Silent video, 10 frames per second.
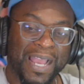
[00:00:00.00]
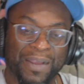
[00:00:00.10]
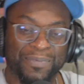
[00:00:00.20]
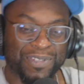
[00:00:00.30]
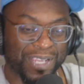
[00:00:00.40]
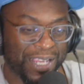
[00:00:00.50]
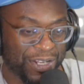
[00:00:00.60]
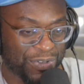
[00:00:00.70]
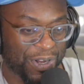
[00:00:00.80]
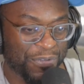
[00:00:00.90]
I'm sitting here
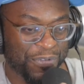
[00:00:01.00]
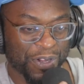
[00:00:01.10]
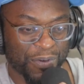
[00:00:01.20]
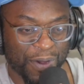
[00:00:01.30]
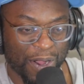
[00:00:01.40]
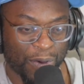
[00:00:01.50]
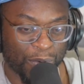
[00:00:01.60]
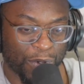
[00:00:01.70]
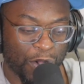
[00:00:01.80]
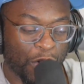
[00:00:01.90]
trying to figure out
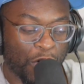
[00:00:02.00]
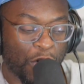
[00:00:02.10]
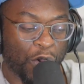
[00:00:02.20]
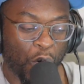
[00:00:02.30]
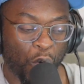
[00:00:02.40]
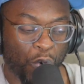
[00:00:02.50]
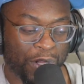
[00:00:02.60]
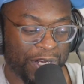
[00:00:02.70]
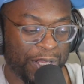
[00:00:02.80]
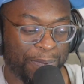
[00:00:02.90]
who
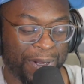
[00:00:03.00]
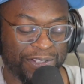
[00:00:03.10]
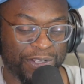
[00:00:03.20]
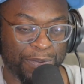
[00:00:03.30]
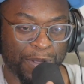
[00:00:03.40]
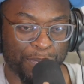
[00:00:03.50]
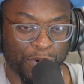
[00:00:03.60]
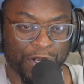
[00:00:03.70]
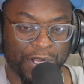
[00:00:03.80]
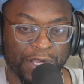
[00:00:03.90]
could he possibly
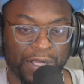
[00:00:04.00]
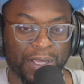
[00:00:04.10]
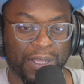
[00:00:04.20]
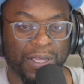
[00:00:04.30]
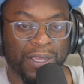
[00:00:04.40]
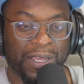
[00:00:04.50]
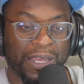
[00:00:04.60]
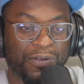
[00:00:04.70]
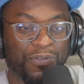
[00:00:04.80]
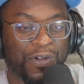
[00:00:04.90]
bring
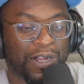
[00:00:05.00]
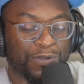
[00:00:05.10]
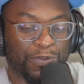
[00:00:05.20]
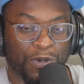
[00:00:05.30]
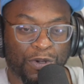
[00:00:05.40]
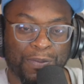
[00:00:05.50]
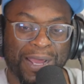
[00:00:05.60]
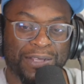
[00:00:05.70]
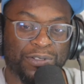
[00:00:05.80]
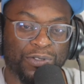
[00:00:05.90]
in Foxborough,
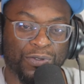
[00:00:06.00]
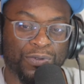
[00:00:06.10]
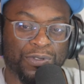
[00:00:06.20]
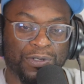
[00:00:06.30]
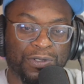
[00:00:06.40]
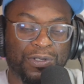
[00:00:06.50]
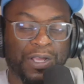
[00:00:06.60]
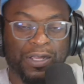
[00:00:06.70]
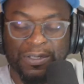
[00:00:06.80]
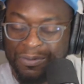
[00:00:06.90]
Massachusetts.
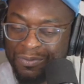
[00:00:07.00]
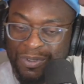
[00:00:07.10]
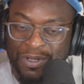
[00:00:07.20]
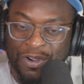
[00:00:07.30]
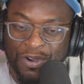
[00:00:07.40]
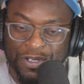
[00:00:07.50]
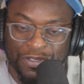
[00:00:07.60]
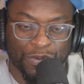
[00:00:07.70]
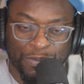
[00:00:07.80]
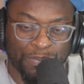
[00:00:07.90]
Like, what
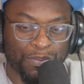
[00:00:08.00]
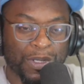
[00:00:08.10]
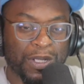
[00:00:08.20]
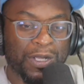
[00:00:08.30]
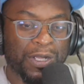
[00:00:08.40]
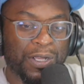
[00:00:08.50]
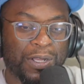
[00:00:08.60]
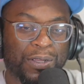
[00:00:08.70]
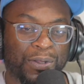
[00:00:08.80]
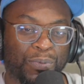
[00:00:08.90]
artist would
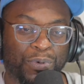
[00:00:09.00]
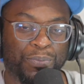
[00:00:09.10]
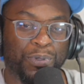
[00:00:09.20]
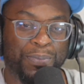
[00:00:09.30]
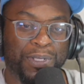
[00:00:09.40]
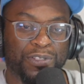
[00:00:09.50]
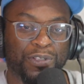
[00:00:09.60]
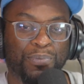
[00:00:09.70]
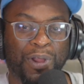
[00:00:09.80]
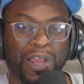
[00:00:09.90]
be a
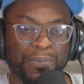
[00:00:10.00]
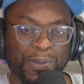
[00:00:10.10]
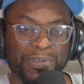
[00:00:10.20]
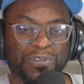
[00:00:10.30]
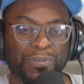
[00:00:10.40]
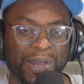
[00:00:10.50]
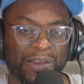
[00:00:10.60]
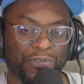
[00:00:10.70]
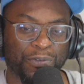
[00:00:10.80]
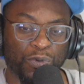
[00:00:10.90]
surprise? Maybe somebody
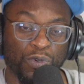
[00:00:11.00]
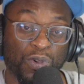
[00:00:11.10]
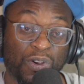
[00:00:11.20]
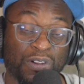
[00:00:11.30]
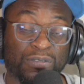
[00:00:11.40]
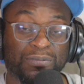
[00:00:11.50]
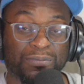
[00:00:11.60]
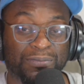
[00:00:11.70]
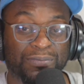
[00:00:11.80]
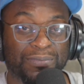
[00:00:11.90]
from New York.
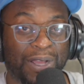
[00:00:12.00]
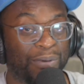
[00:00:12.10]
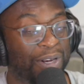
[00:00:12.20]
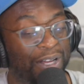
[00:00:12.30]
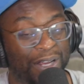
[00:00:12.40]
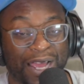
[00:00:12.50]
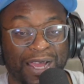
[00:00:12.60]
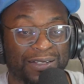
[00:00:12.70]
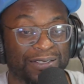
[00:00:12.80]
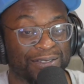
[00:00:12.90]
I would love that
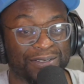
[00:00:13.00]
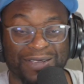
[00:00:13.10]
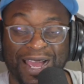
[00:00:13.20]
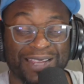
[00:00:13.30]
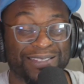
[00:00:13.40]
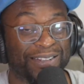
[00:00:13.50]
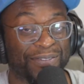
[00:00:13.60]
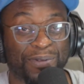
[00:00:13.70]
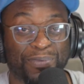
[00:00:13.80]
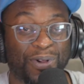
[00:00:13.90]
because I used to live in
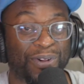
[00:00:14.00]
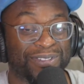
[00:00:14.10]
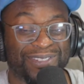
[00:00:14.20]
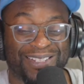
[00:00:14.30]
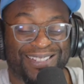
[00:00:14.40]
the Bronx.